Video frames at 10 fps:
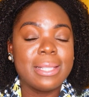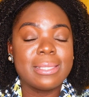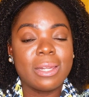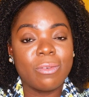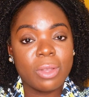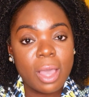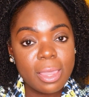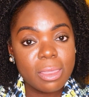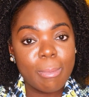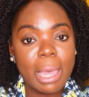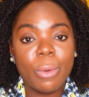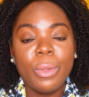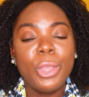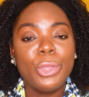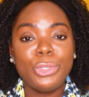Instead of cutting them out,
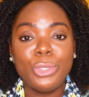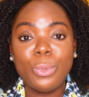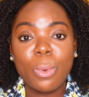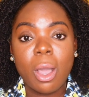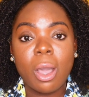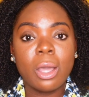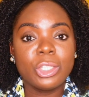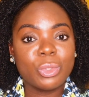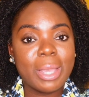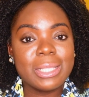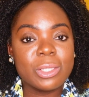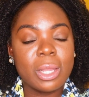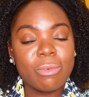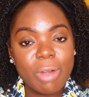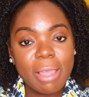you are trying
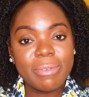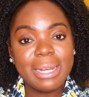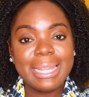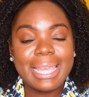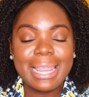to unravel it,